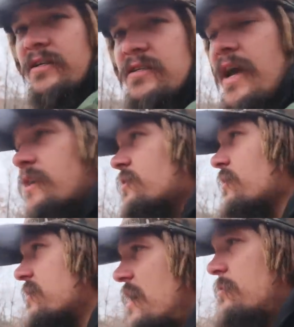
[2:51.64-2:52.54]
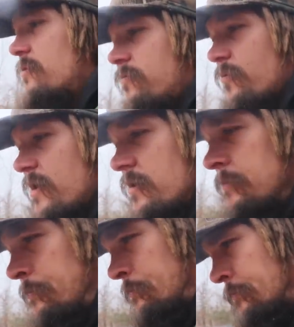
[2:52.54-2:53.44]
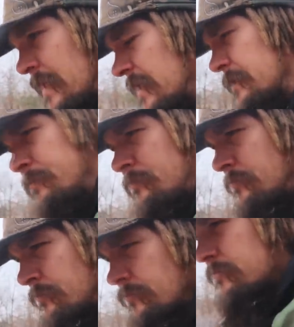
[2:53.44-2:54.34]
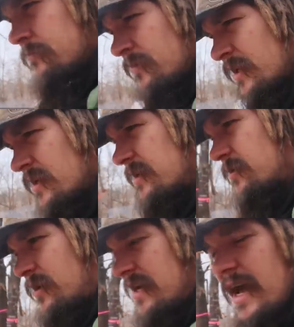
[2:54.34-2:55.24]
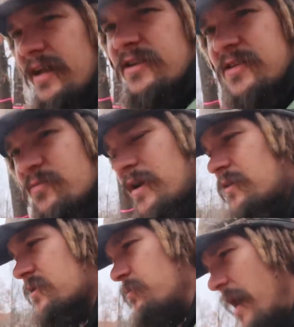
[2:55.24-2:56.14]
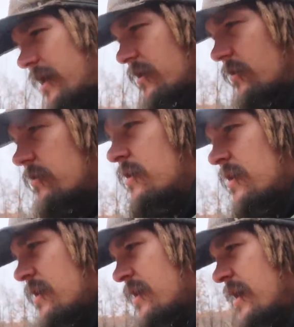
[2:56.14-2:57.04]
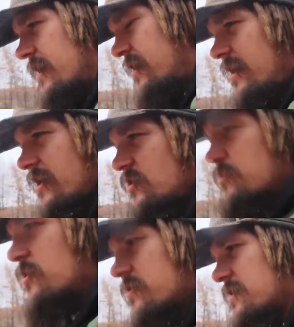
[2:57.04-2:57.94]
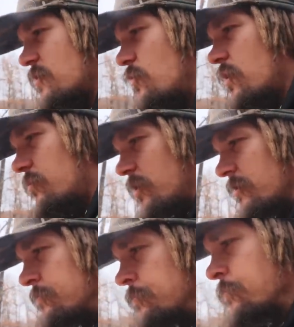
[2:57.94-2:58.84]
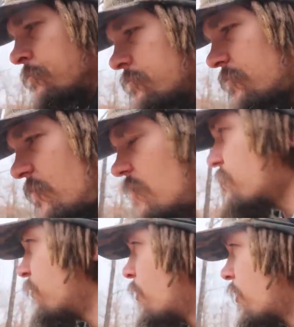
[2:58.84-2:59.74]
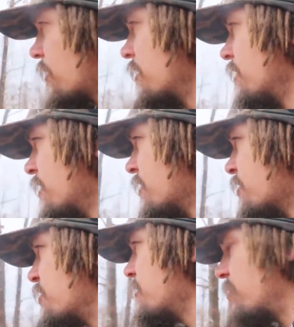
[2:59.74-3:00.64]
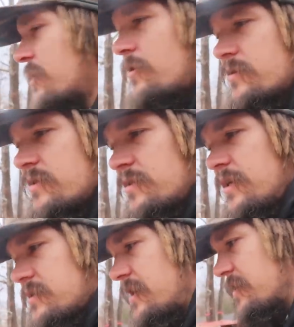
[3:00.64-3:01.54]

it's natural, it's chemical free, um, you know, organic, just regular tobacco. And it can actually be used as a wormer for sheep and goats and things